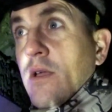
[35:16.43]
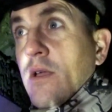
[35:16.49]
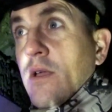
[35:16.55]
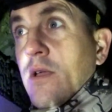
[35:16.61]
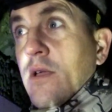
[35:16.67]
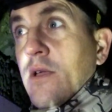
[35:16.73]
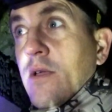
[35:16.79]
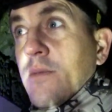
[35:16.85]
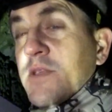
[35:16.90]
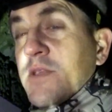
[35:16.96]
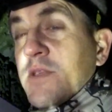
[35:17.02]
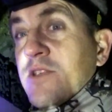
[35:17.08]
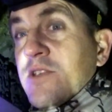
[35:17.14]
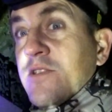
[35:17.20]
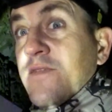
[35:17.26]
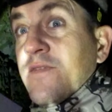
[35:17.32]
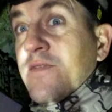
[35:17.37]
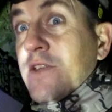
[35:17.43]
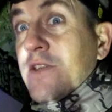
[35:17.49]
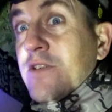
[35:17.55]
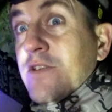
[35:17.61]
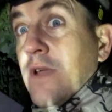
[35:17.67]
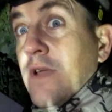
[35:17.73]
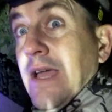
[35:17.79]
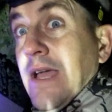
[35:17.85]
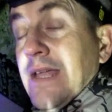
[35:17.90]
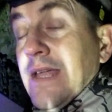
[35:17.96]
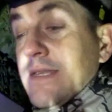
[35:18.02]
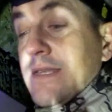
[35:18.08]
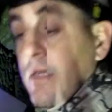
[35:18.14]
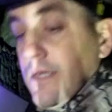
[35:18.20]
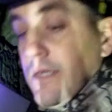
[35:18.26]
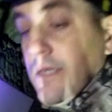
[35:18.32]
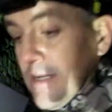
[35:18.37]
Mr. Devender and
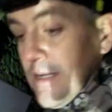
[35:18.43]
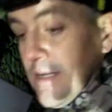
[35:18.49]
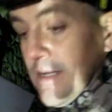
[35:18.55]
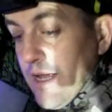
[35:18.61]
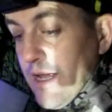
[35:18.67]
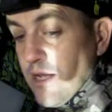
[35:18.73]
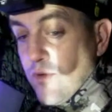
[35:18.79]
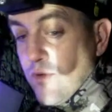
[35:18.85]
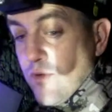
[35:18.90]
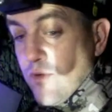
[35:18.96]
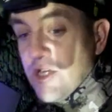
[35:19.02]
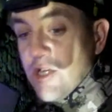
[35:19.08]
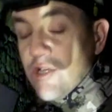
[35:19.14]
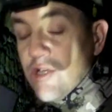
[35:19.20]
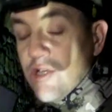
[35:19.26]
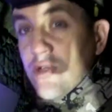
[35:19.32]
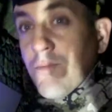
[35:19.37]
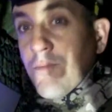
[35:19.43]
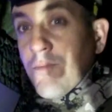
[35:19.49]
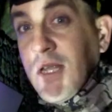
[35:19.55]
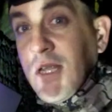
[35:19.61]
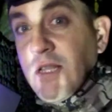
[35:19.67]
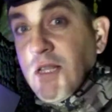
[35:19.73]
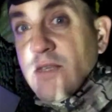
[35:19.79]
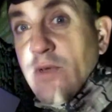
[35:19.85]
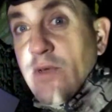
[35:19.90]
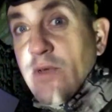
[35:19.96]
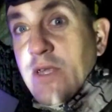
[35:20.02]
Lady Larisha to the bridal suite.